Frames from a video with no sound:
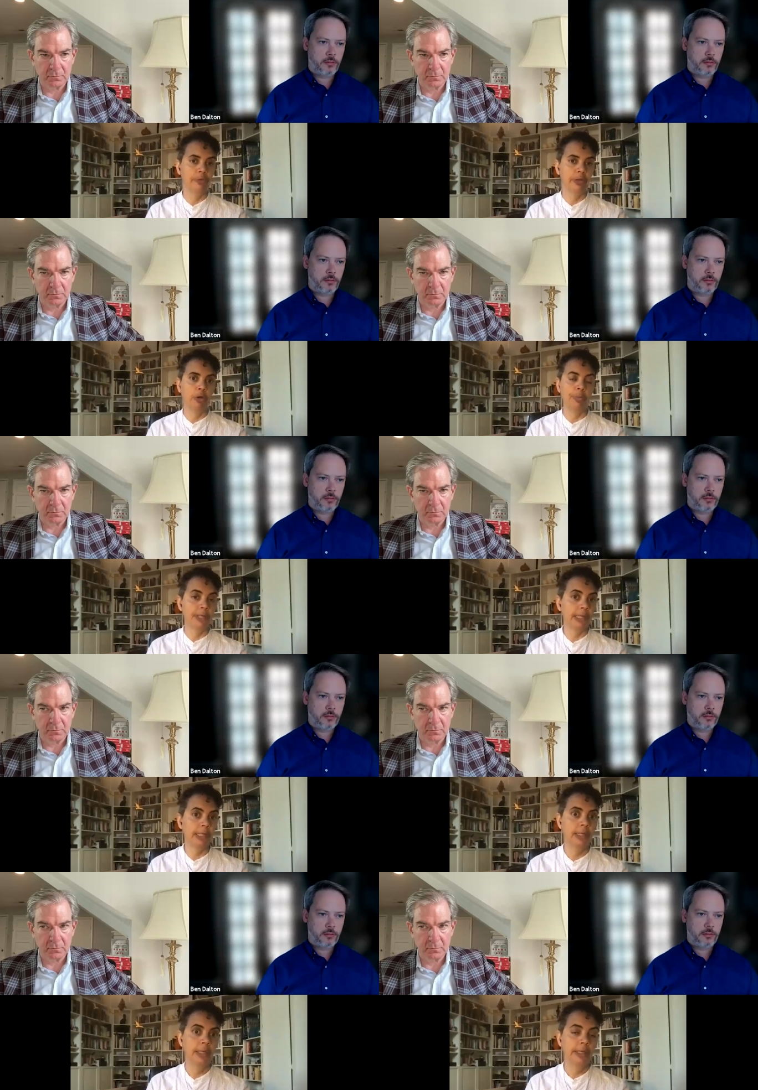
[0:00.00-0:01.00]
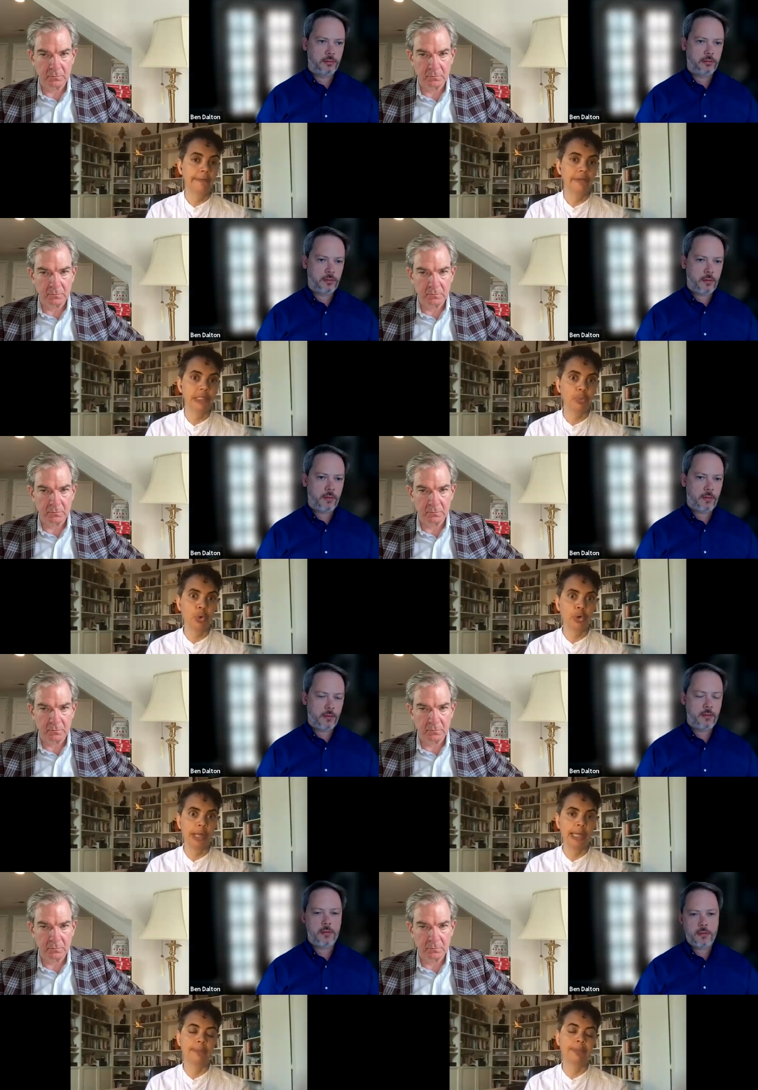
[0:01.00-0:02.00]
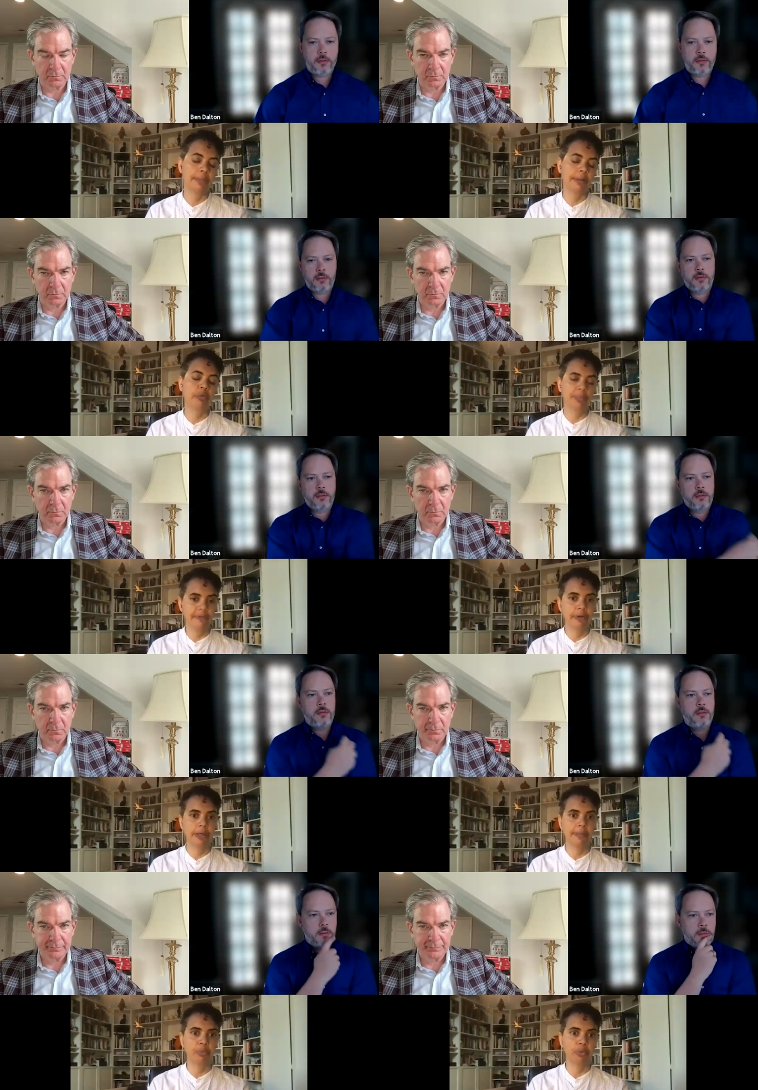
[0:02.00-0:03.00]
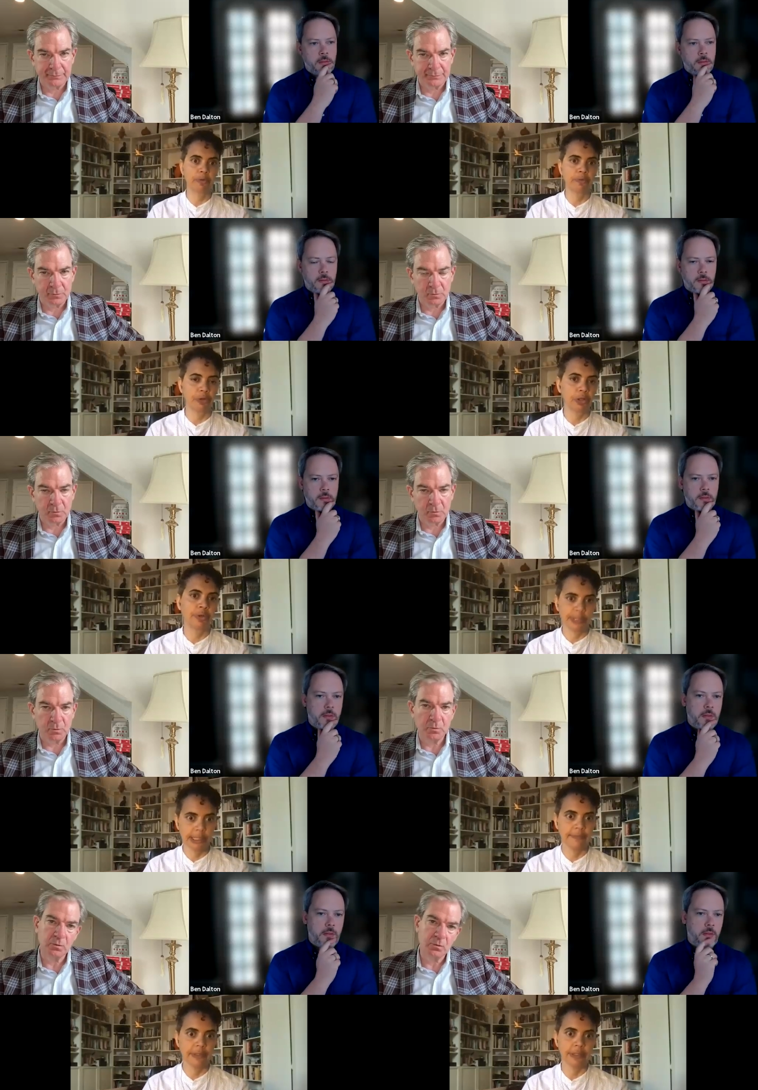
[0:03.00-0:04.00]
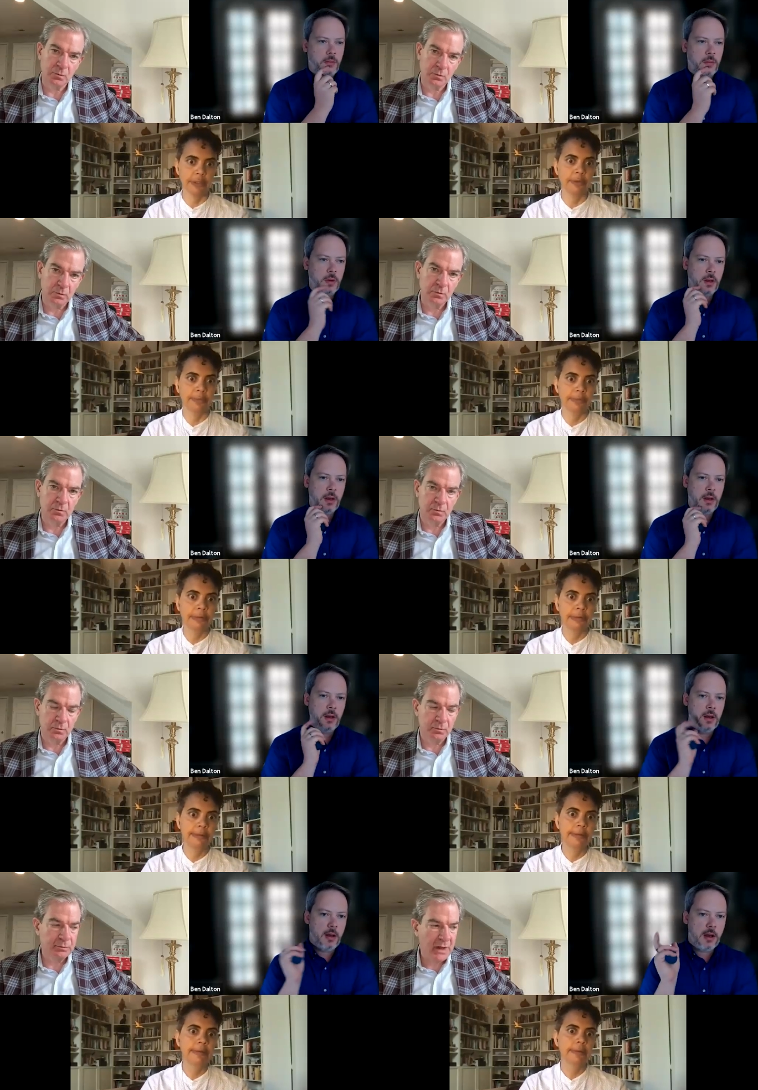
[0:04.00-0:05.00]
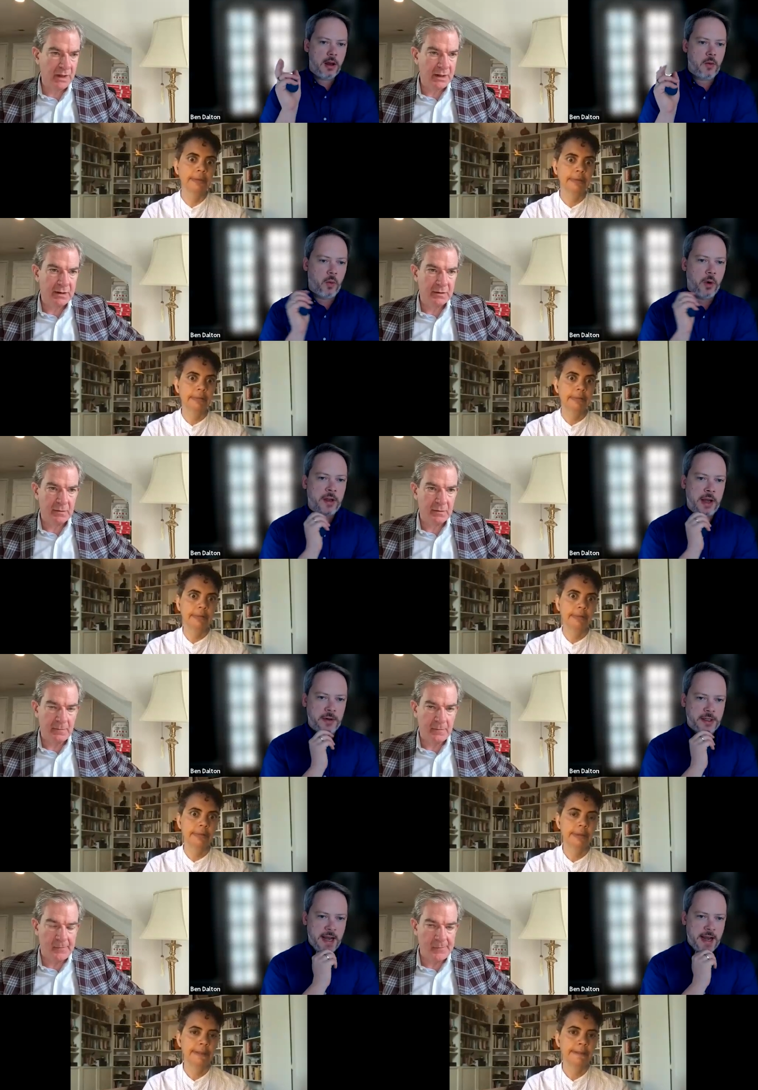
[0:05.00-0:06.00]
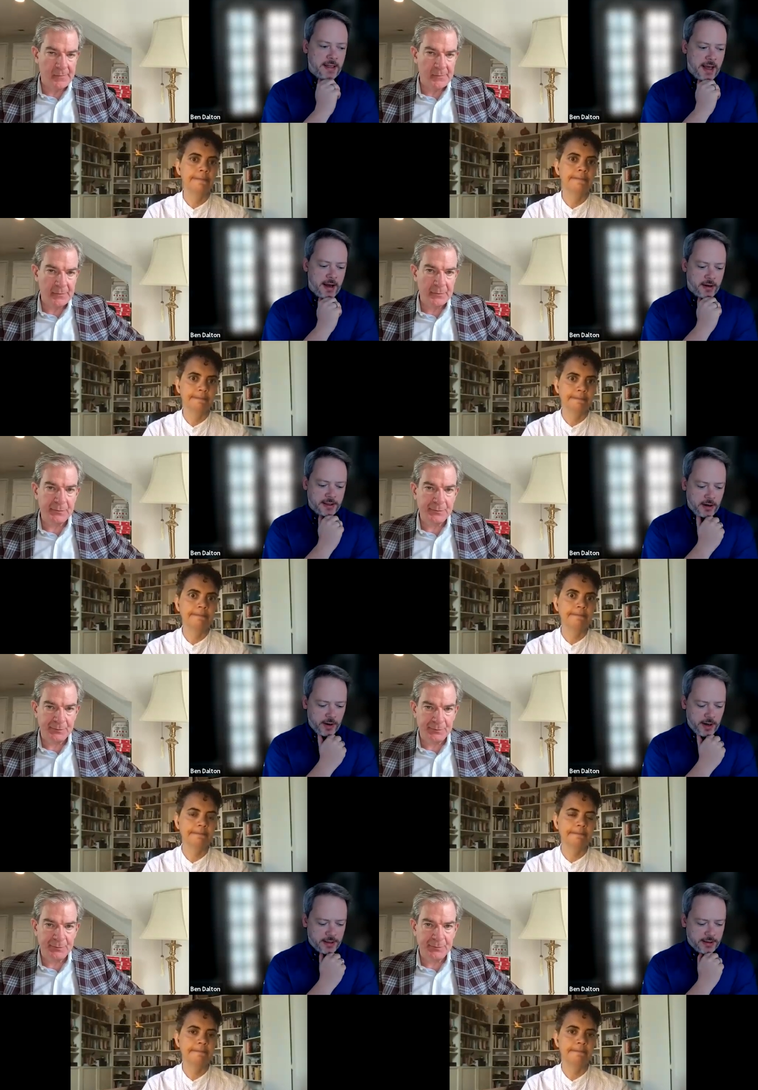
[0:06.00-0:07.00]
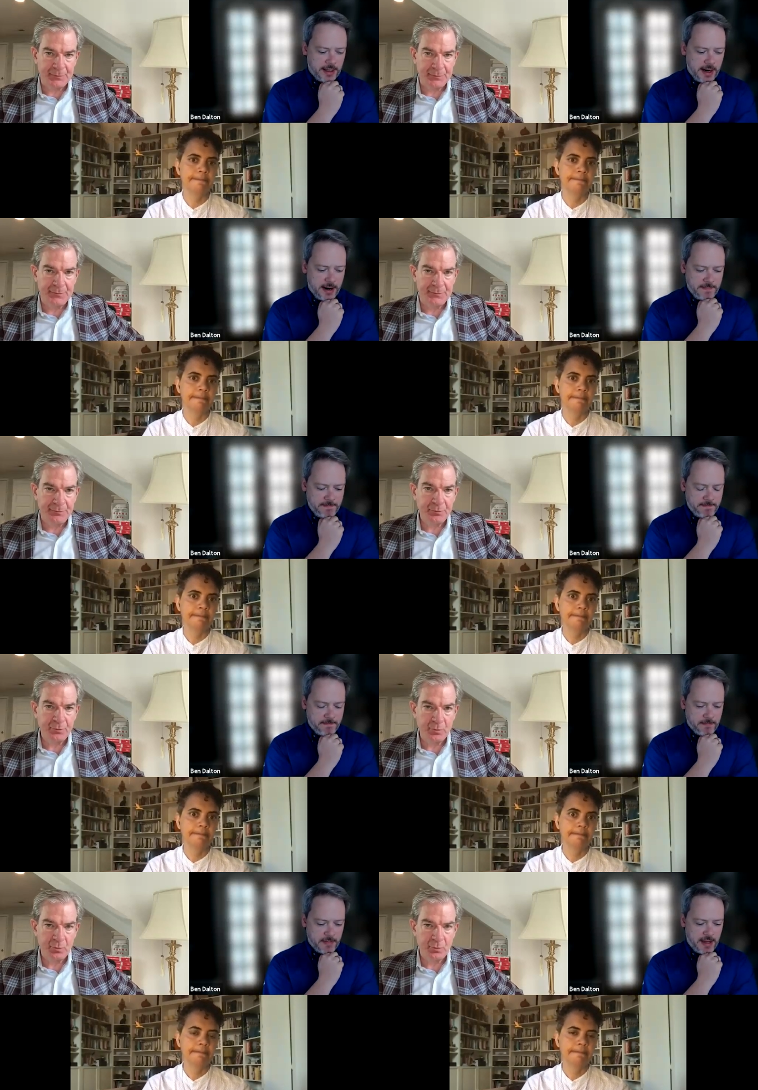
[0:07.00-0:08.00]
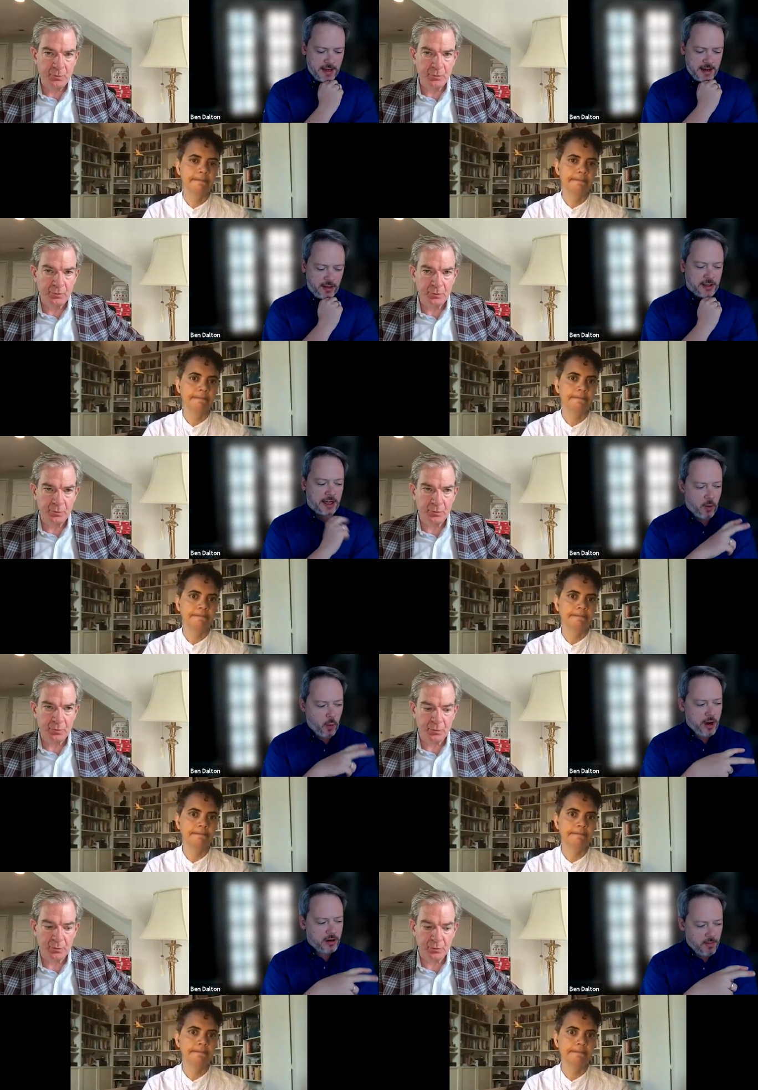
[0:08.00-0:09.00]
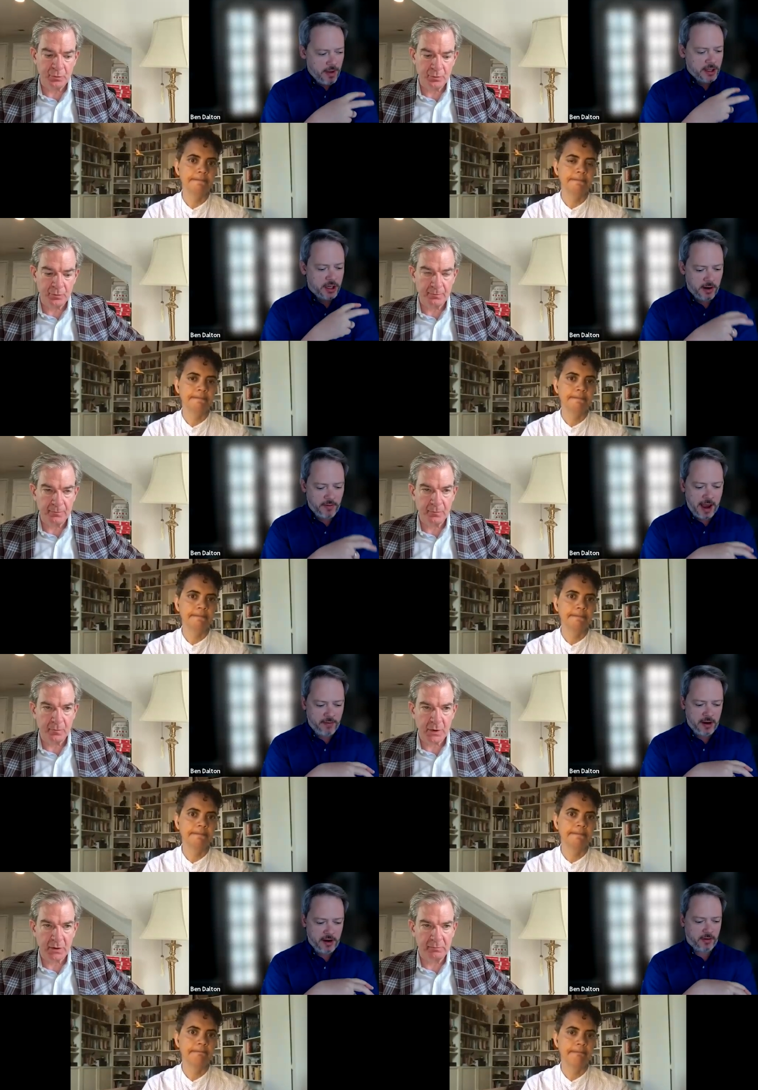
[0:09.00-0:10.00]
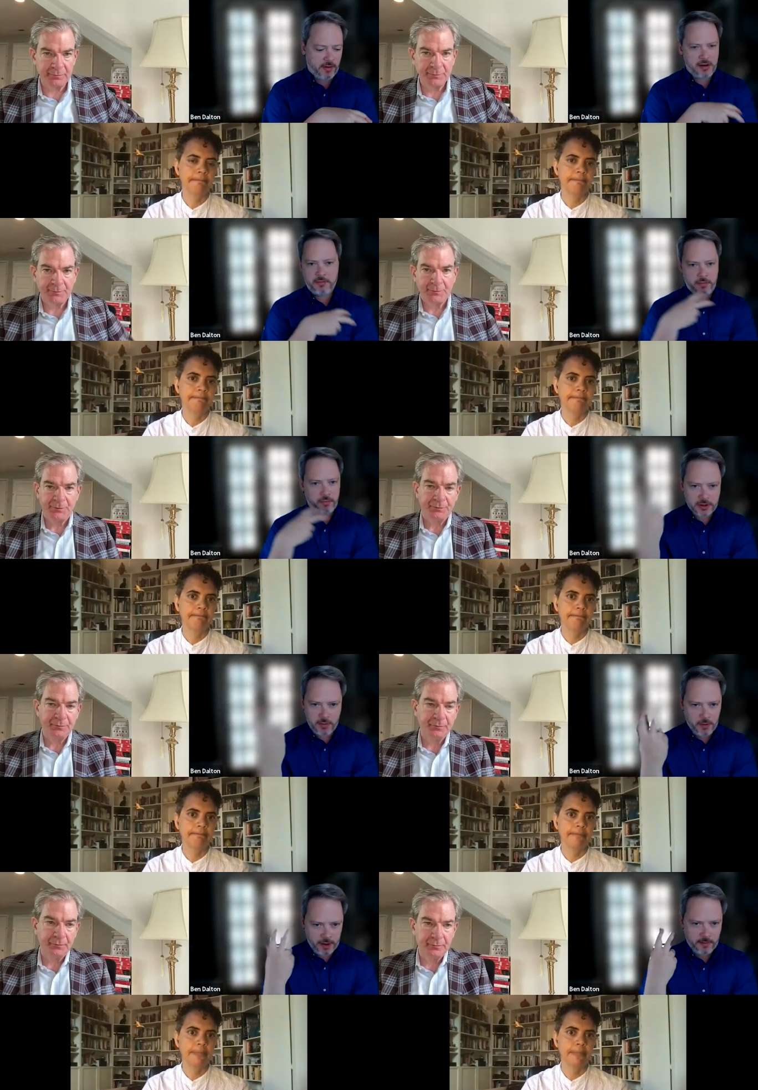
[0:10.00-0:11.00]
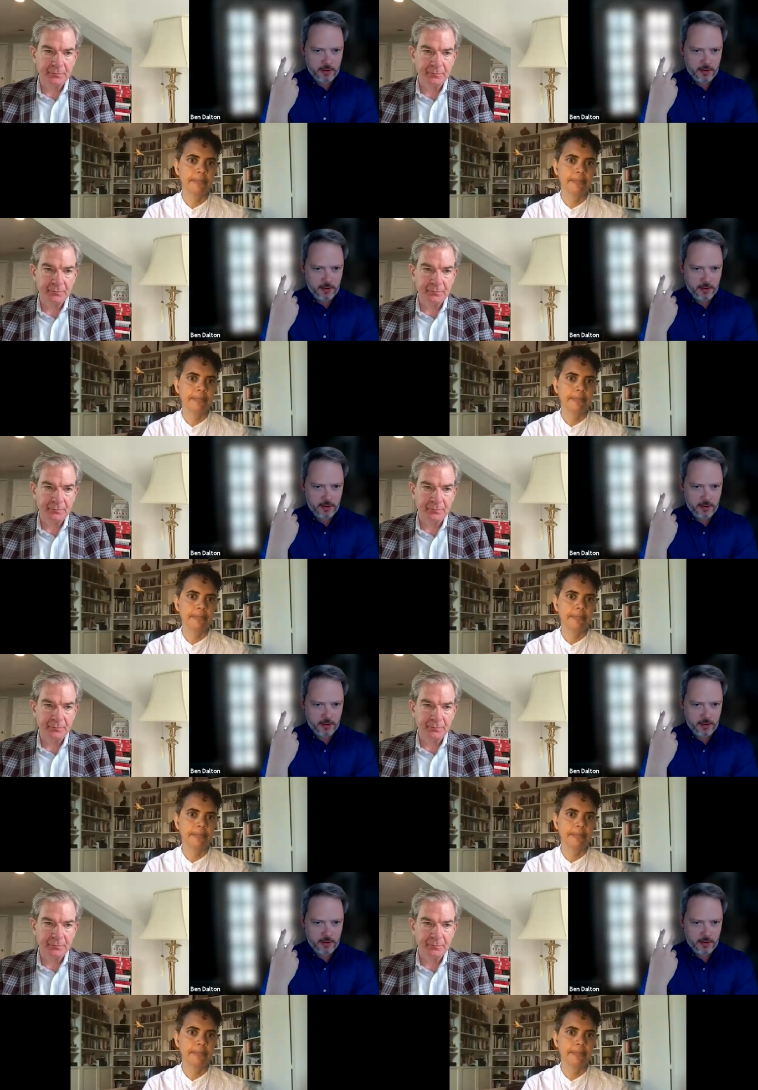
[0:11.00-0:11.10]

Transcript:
Speaker 1: for the opening of this war, and it probably will be very important for the closing of it too.
Speaker 2: One thing I would just add to that also is um, there's like a weird dimension of having like presumably a